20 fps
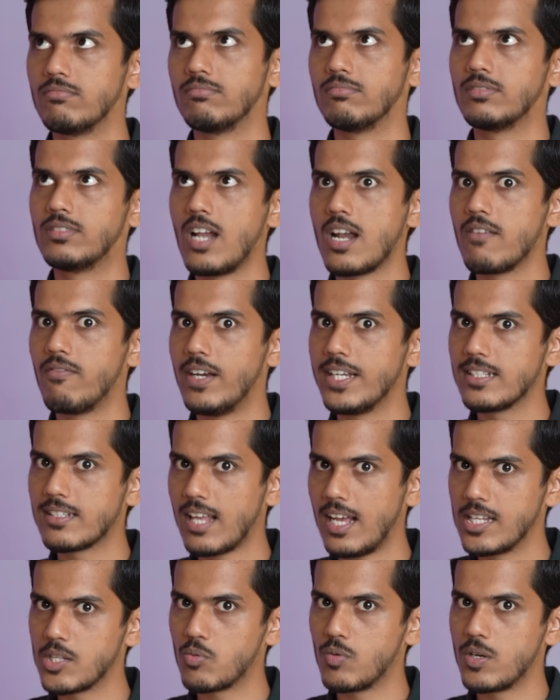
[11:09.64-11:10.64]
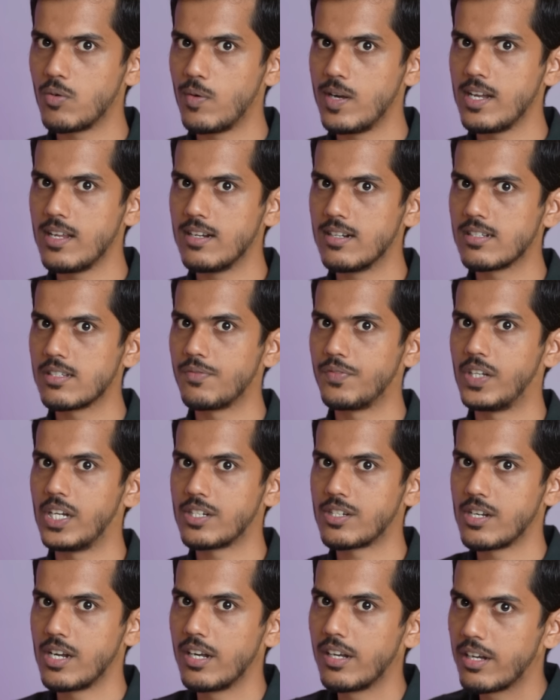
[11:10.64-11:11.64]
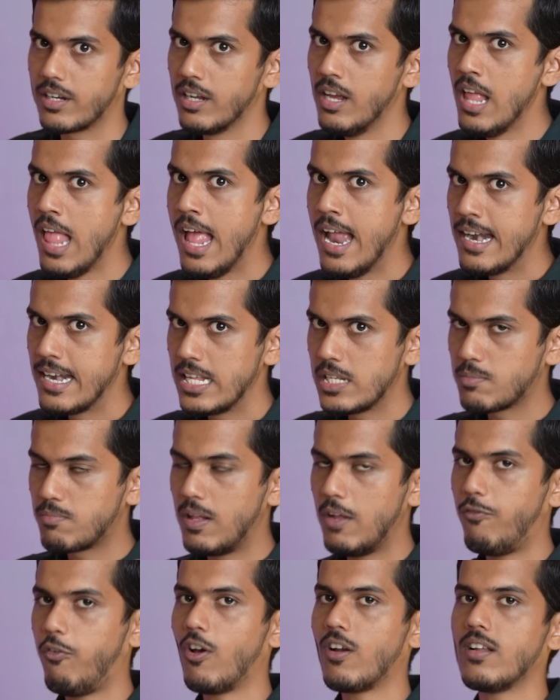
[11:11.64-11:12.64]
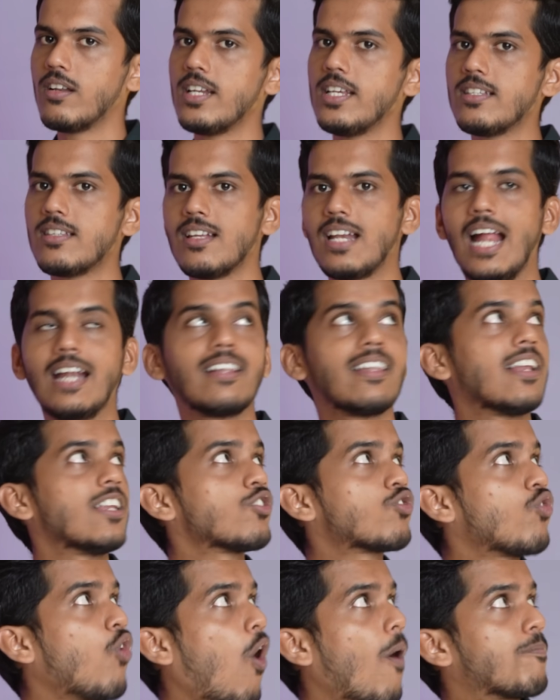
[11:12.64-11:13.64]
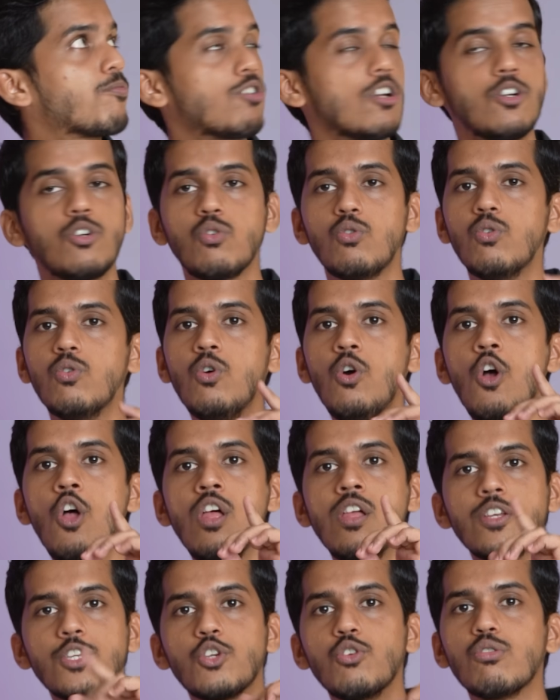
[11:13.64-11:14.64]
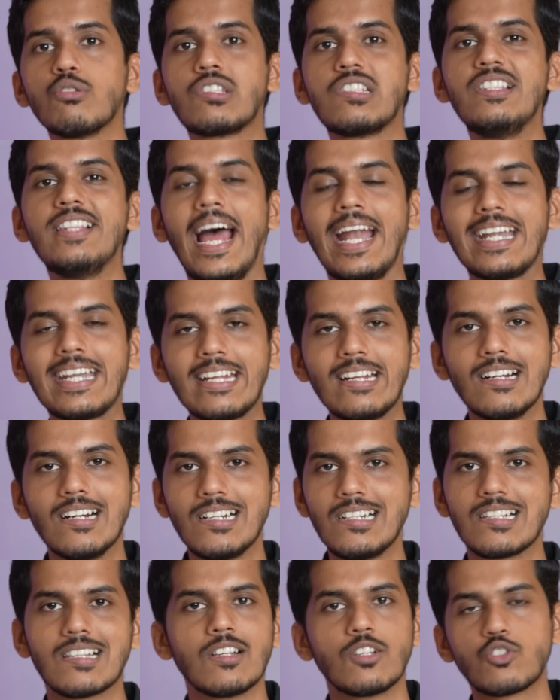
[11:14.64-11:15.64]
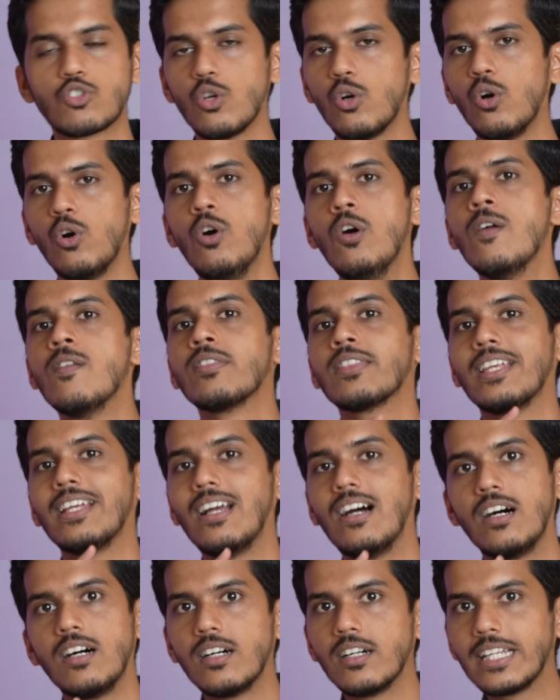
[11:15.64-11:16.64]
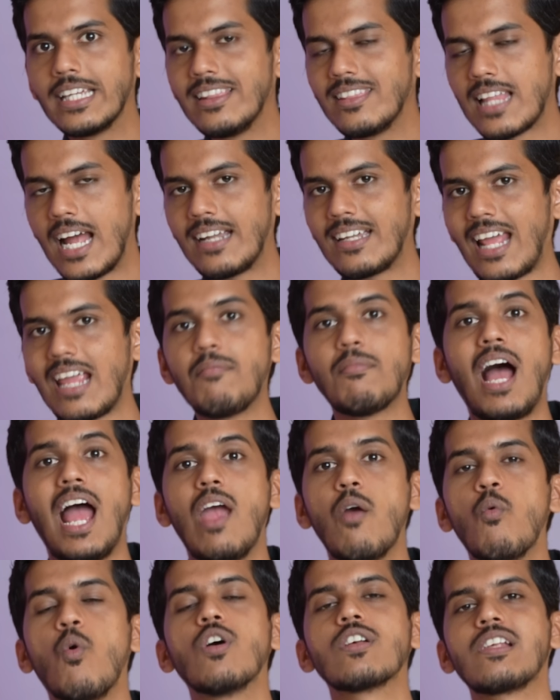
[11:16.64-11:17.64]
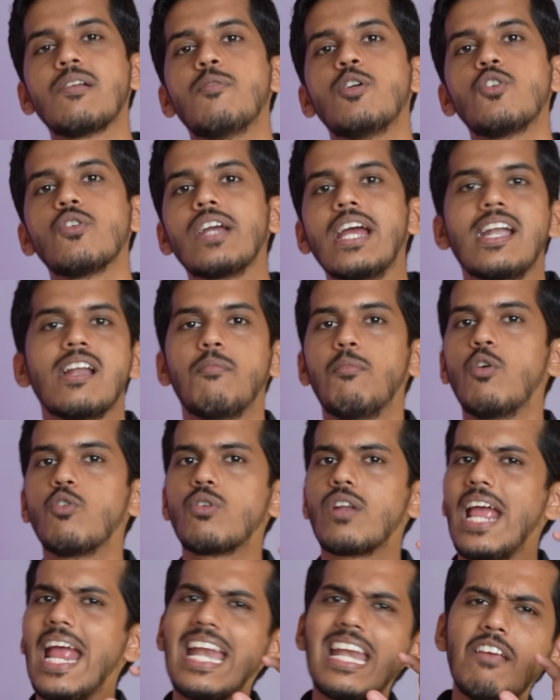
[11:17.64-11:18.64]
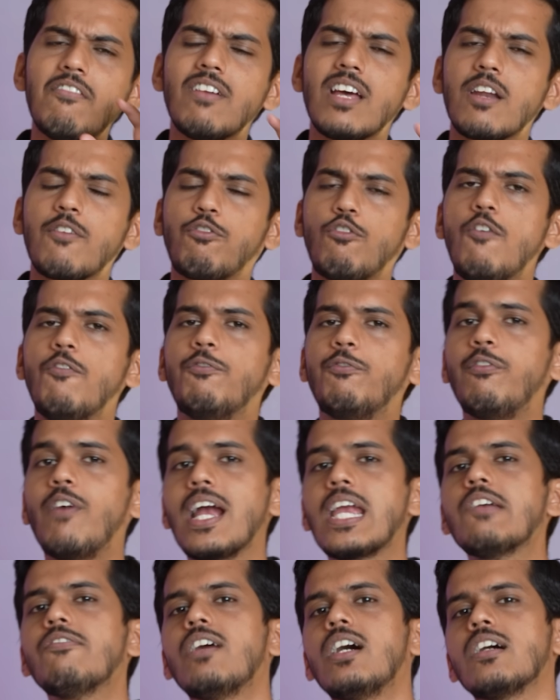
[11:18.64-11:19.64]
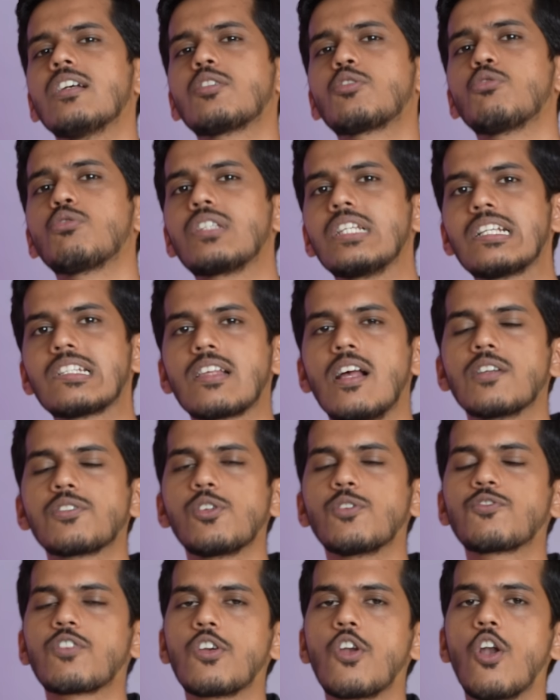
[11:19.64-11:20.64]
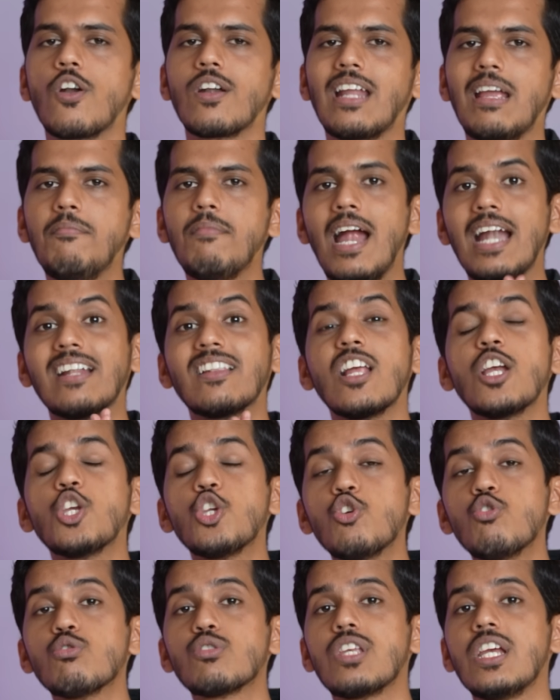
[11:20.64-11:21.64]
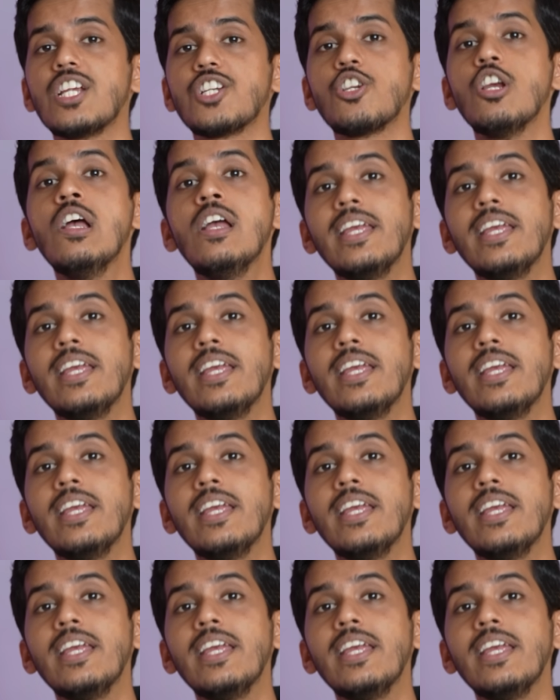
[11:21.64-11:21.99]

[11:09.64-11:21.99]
the device has 120Hz refresh rate display for a reason, and there is no option to use 90Hz. So in that time, I was able to get about anywhere from 5 hours to 6 hours of screen on time, and the usage